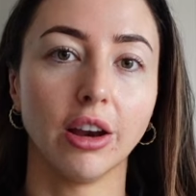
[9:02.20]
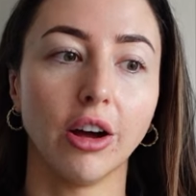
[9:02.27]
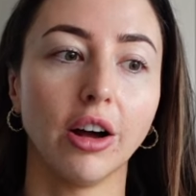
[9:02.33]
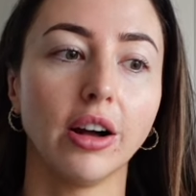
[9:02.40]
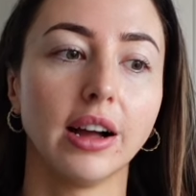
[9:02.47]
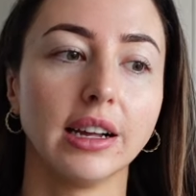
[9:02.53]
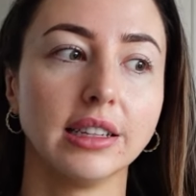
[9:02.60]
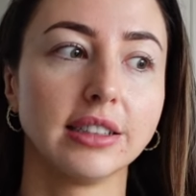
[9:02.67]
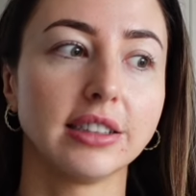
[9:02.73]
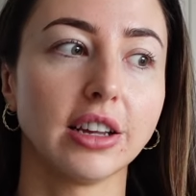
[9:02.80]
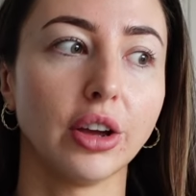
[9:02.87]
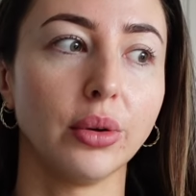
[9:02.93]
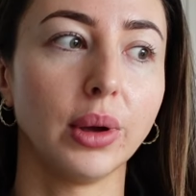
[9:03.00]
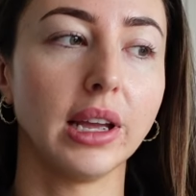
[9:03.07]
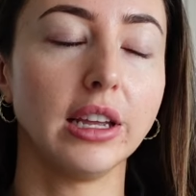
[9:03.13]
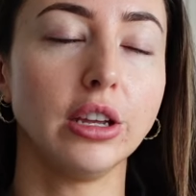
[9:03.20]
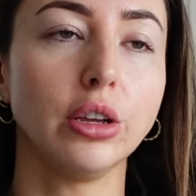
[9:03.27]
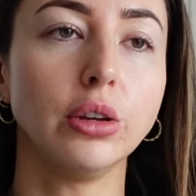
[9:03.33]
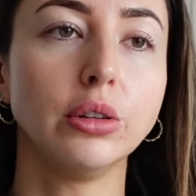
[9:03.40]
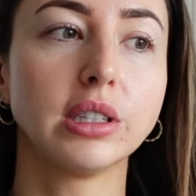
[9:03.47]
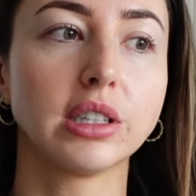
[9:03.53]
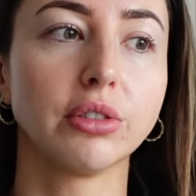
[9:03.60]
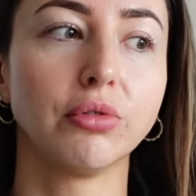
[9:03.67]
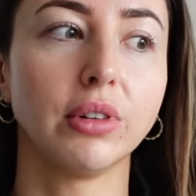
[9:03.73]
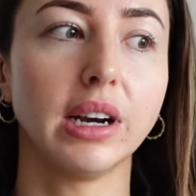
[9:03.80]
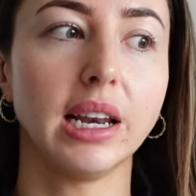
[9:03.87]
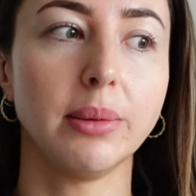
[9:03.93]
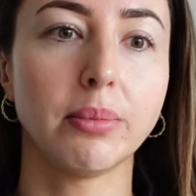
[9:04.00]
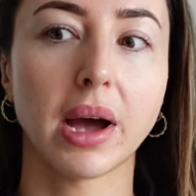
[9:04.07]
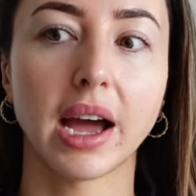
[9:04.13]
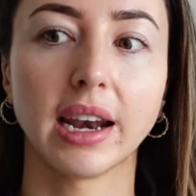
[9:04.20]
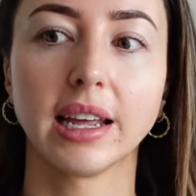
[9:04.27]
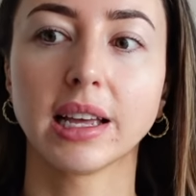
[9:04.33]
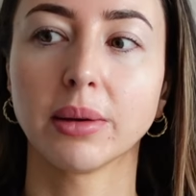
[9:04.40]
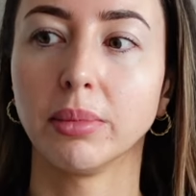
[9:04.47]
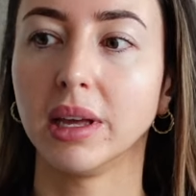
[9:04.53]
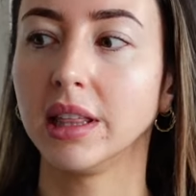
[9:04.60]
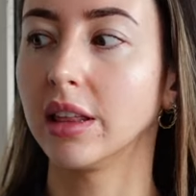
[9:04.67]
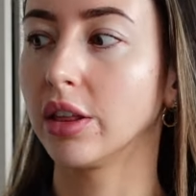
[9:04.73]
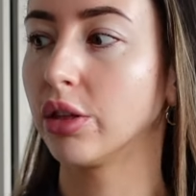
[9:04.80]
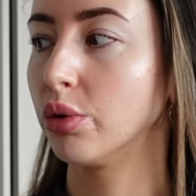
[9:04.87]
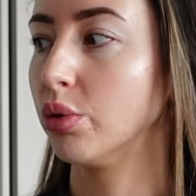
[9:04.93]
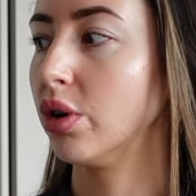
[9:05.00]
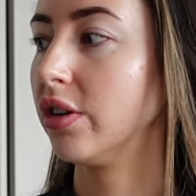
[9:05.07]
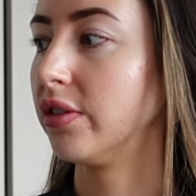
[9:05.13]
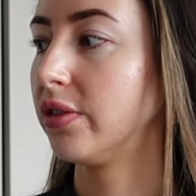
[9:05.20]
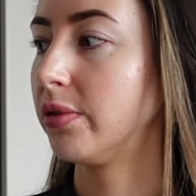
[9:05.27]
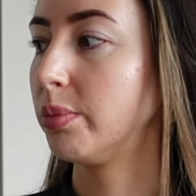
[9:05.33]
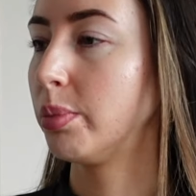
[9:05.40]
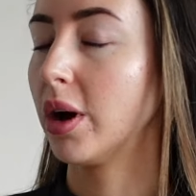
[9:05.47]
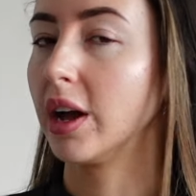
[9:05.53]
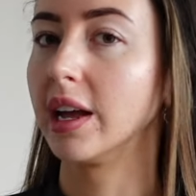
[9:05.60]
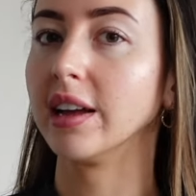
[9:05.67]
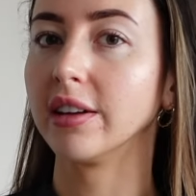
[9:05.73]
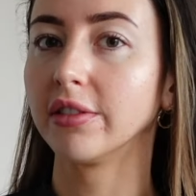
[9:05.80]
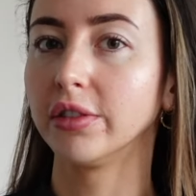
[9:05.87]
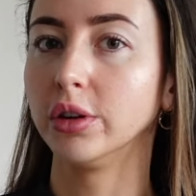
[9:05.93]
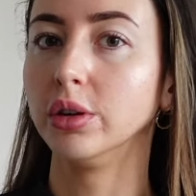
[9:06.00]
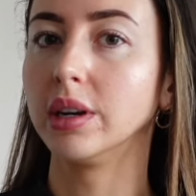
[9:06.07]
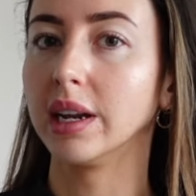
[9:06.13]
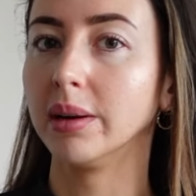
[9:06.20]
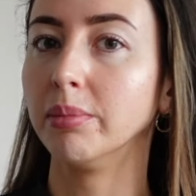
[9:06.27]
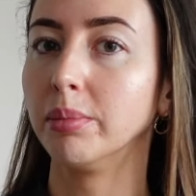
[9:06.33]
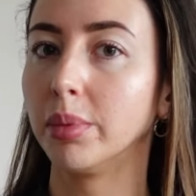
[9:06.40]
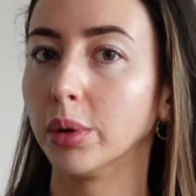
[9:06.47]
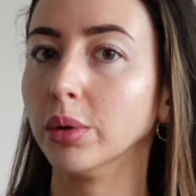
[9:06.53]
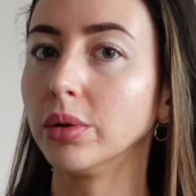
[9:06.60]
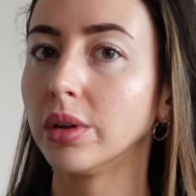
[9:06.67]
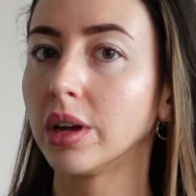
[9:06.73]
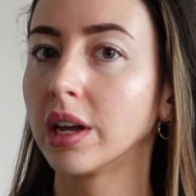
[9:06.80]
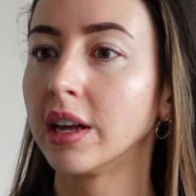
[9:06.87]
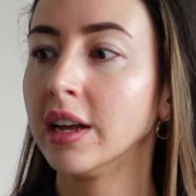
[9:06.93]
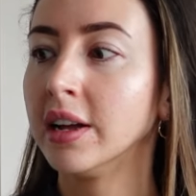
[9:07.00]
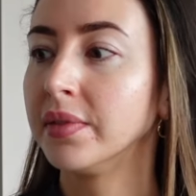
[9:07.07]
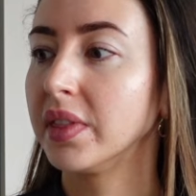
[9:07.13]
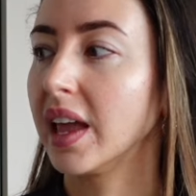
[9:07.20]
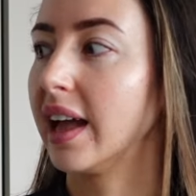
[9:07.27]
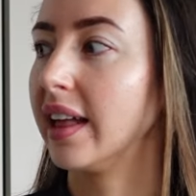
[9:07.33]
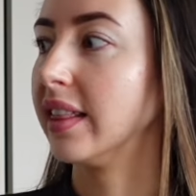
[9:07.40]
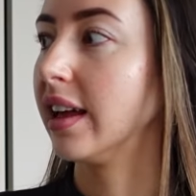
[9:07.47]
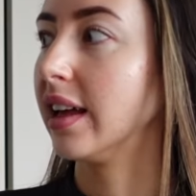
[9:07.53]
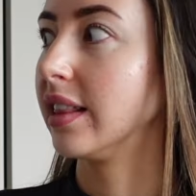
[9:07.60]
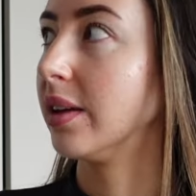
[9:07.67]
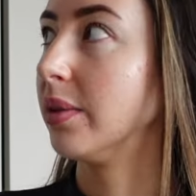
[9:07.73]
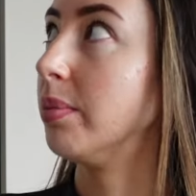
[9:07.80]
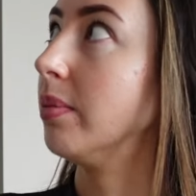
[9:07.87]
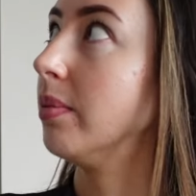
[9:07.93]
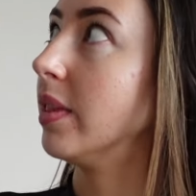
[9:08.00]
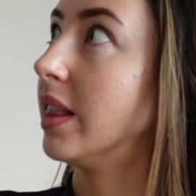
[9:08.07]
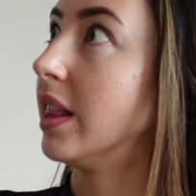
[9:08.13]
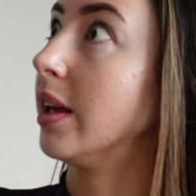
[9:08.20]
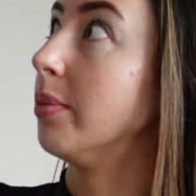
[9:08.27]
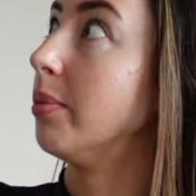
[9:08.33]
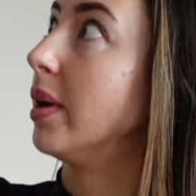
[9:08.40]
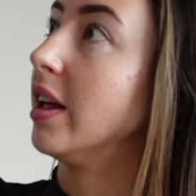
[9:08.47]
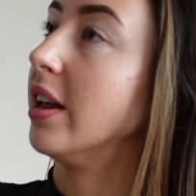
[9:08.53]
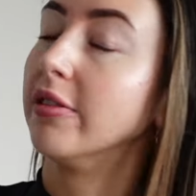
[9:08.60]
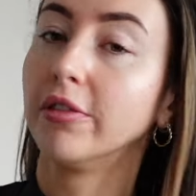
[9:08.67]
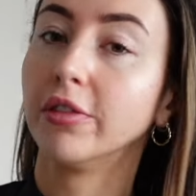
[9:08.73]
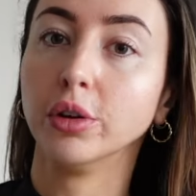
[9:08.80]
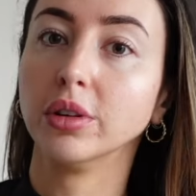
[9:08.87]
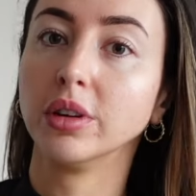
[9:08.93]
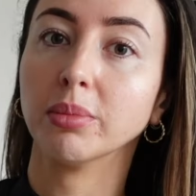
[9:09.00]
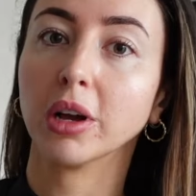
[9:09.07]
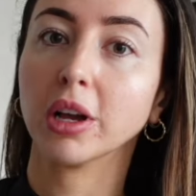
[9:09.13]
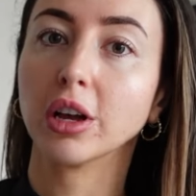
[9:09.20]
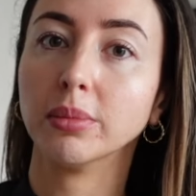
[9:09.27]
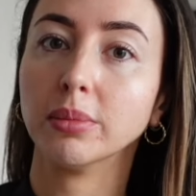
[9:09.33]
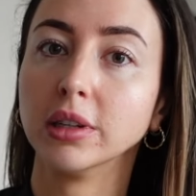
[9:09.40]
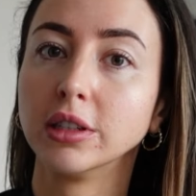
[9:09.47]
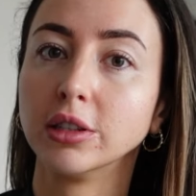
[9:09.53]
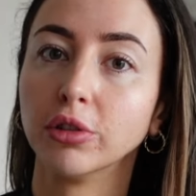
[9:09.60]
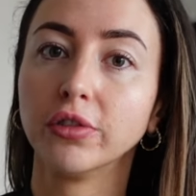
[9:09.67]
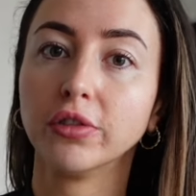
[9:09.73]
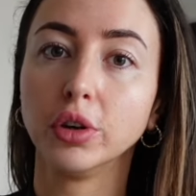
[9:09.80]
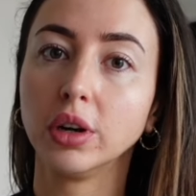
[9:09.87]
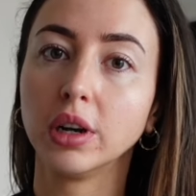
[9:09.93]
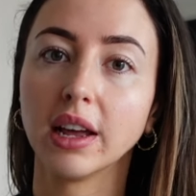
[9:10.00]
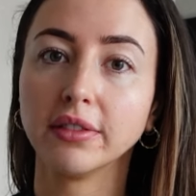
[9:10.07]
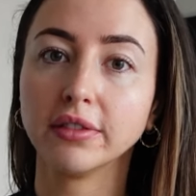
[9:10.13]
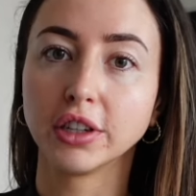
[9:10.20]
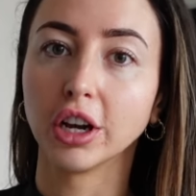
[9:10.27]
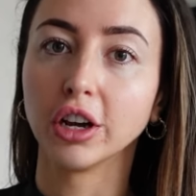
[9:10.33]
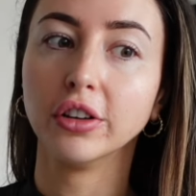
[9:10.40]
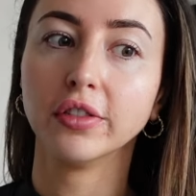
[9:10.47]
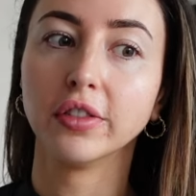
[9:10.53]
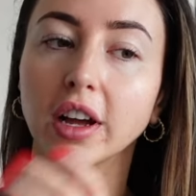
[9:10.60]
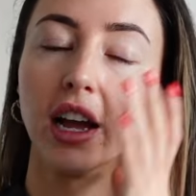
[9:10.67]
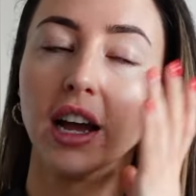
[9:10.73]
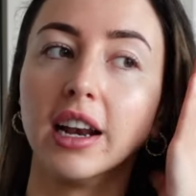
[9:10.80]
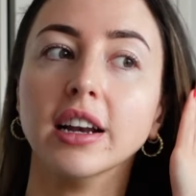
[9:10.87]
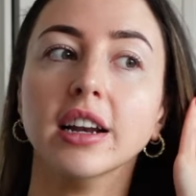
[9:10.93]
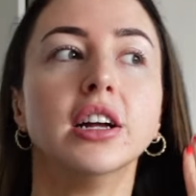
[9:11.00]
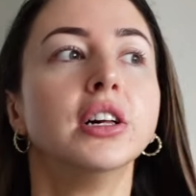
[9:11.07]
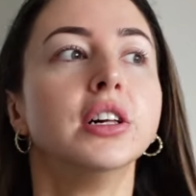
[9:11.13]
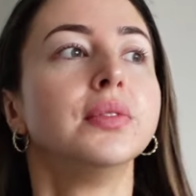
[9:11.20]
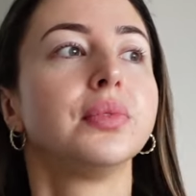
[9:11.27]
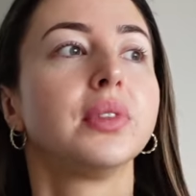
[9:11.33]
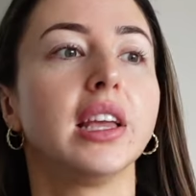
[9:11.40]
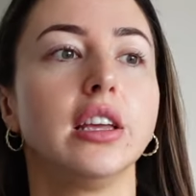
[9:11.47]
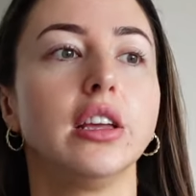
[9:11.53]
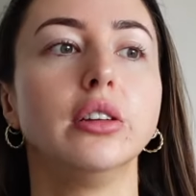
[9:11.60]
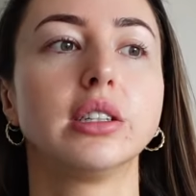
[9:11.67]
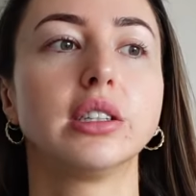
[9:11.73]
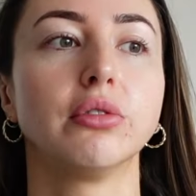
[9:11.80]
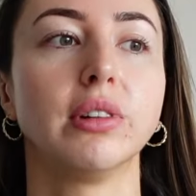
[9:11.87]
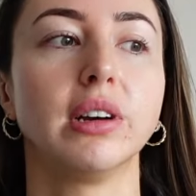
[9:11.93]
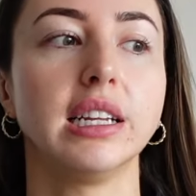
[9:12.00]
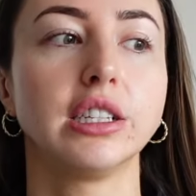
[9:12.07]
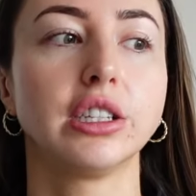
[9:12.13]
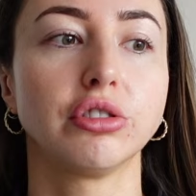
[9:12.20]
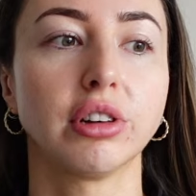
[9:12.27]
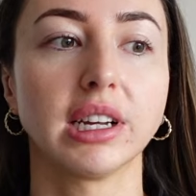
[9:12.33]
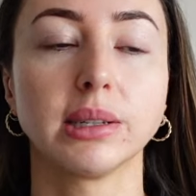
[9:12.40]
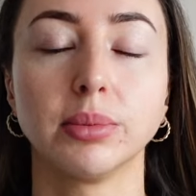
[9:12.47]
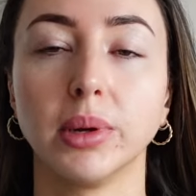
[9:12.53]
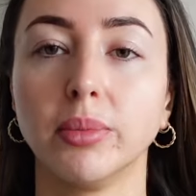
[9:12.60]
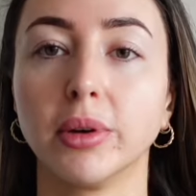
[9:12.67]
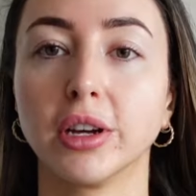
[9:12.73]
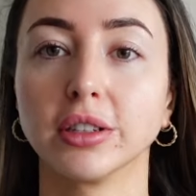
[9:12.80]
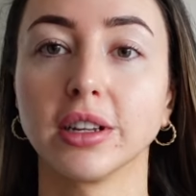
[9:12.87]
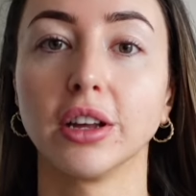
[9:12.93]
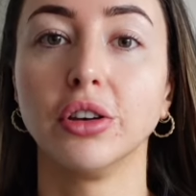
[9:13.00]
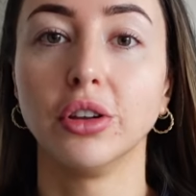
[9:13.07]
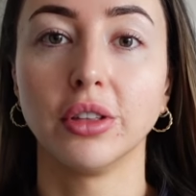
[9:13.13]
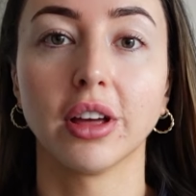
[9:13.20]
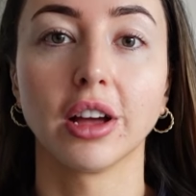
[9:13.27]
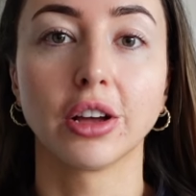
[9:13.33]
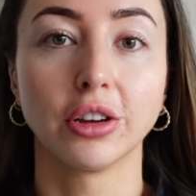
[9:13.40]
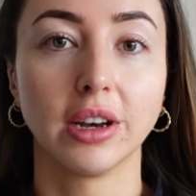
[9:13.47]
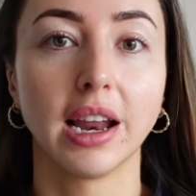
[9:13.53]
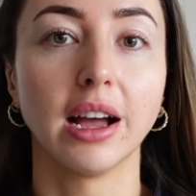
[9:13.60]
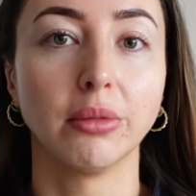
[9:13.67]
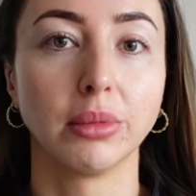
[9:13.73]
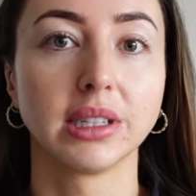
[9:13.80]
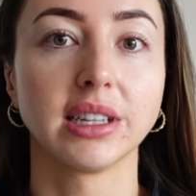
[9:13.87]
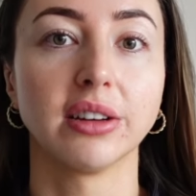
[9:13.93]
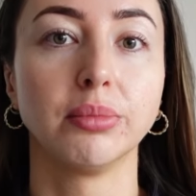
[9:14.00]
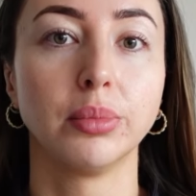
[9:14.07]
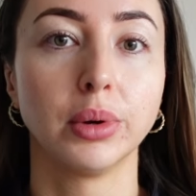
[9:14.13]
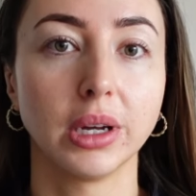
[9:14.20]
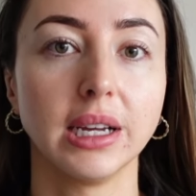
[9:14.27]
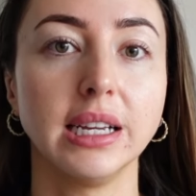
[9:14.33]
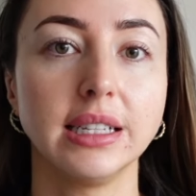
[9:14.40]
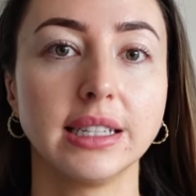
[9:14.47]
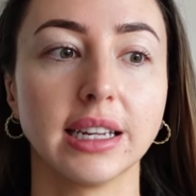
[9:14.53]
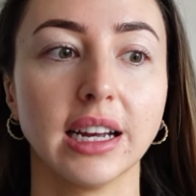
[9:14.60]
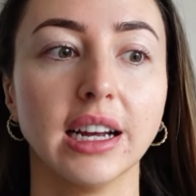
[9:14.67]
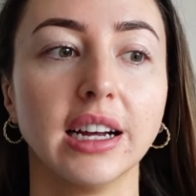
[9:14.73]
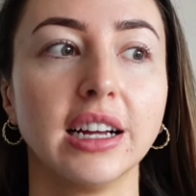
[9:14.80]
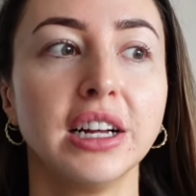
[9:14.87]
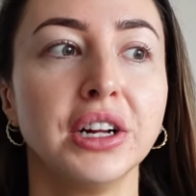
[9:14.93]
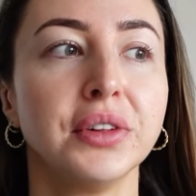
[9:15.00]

lot, and so it used to really panic me, the thought of buying food in bulk and that there being food in my cupboards or food left over, and it used to really stress me because I knew that I couldn't help myself but eat it.